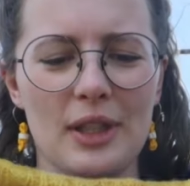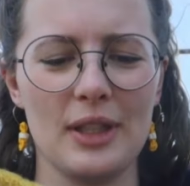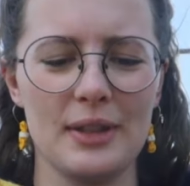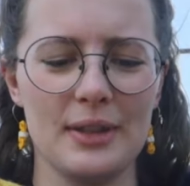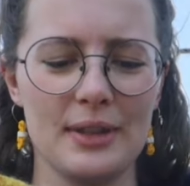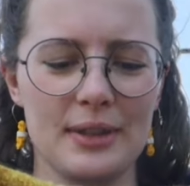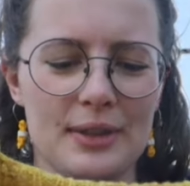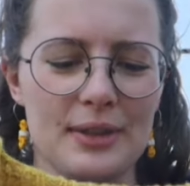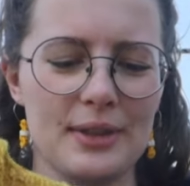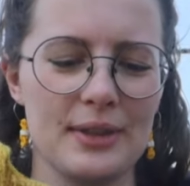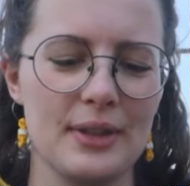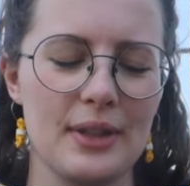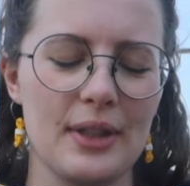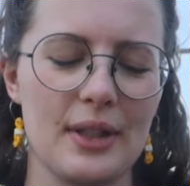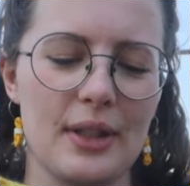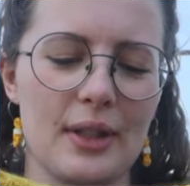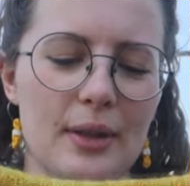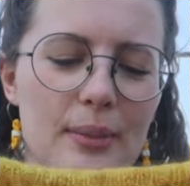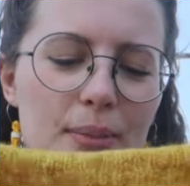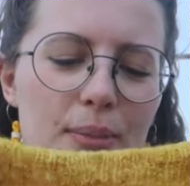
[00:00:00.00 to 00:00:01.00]
It is
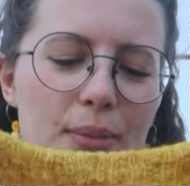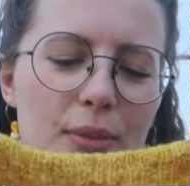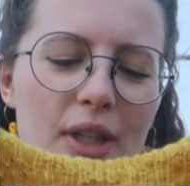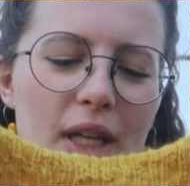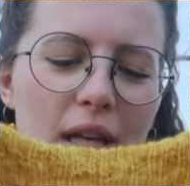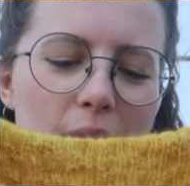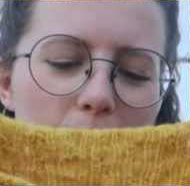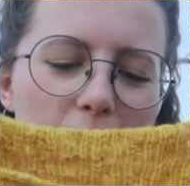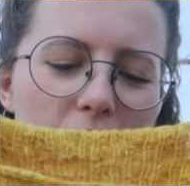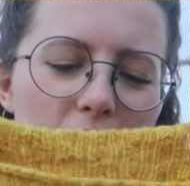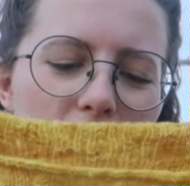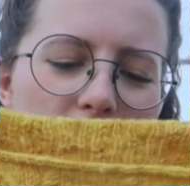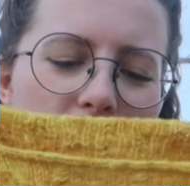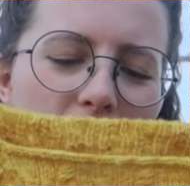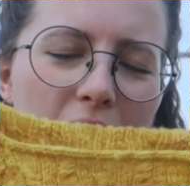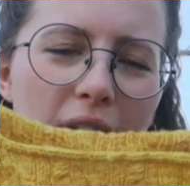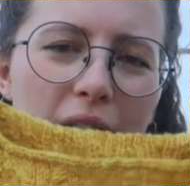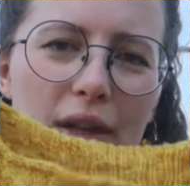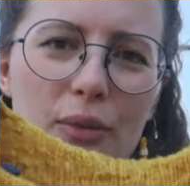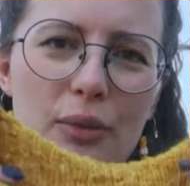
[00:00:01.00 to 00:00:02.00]
um, cables
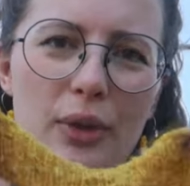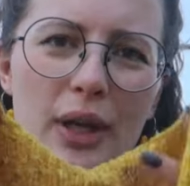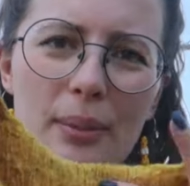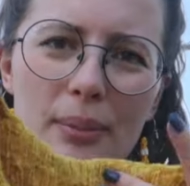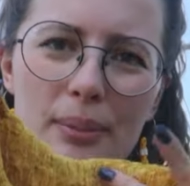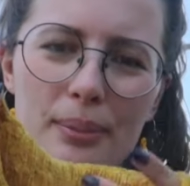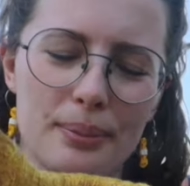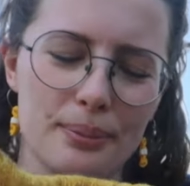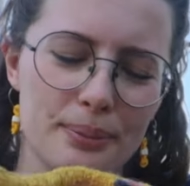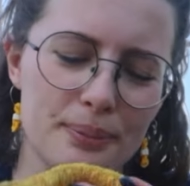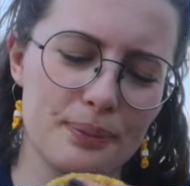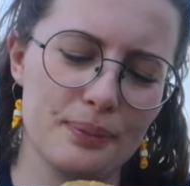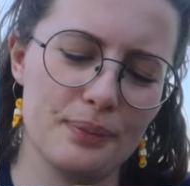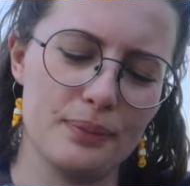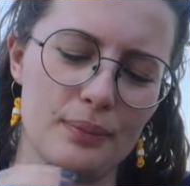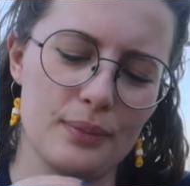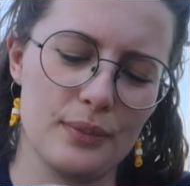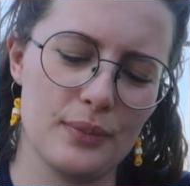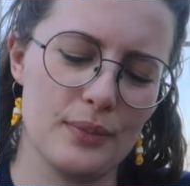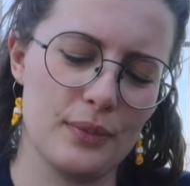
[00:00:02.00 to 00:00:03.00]
and rib,
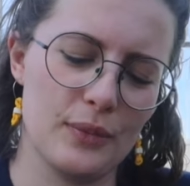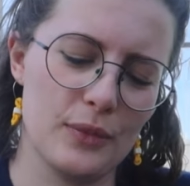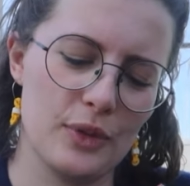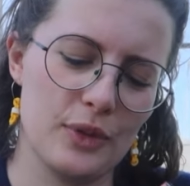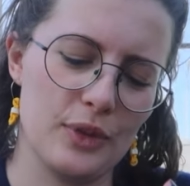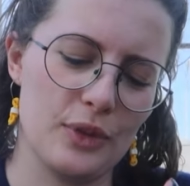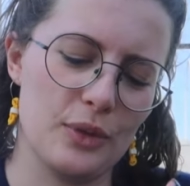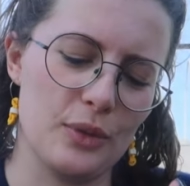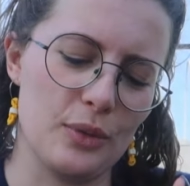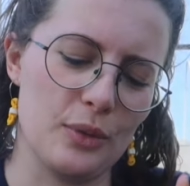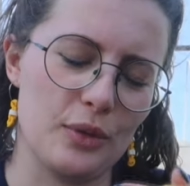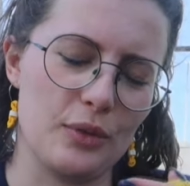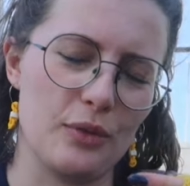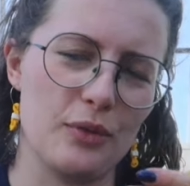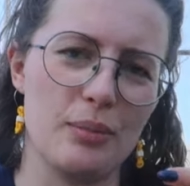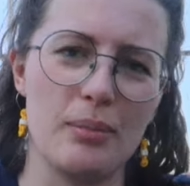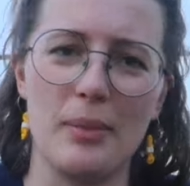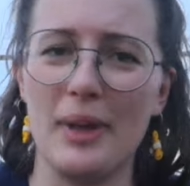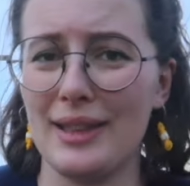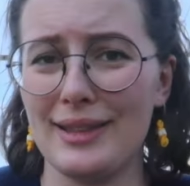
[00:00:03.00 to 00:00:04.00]
sort
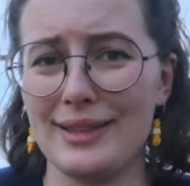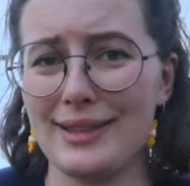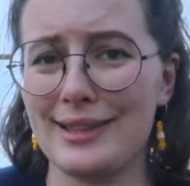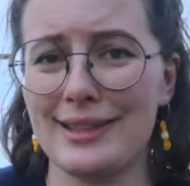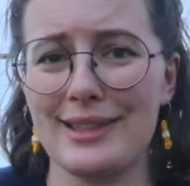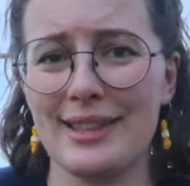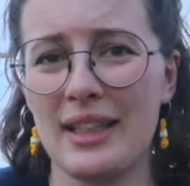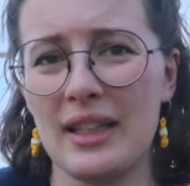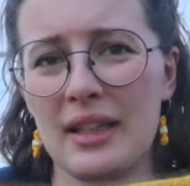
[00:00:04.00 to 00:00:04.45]
of mixed.